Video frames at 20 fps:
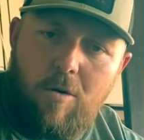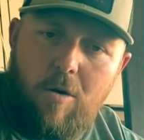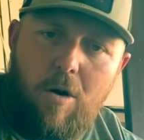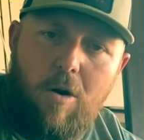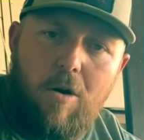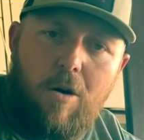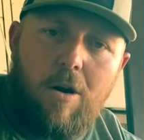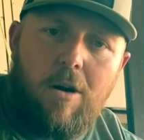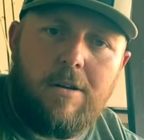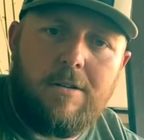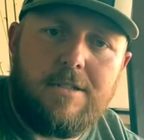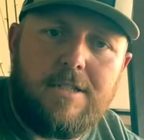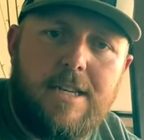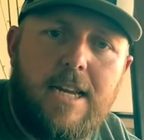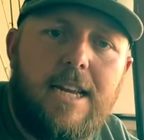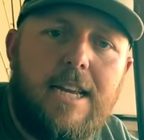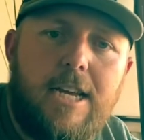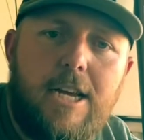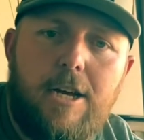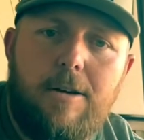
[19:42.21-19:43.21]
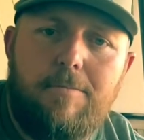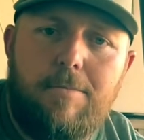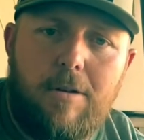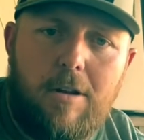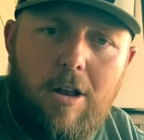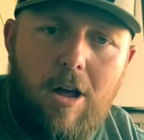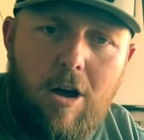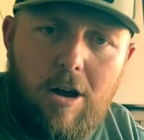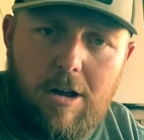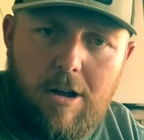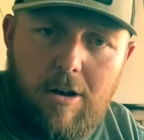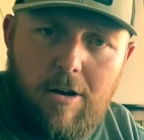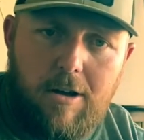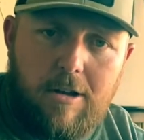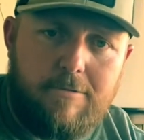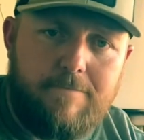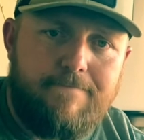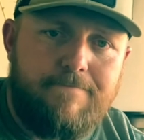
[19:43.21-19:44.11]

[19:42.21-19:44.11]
on setting up a lock-on.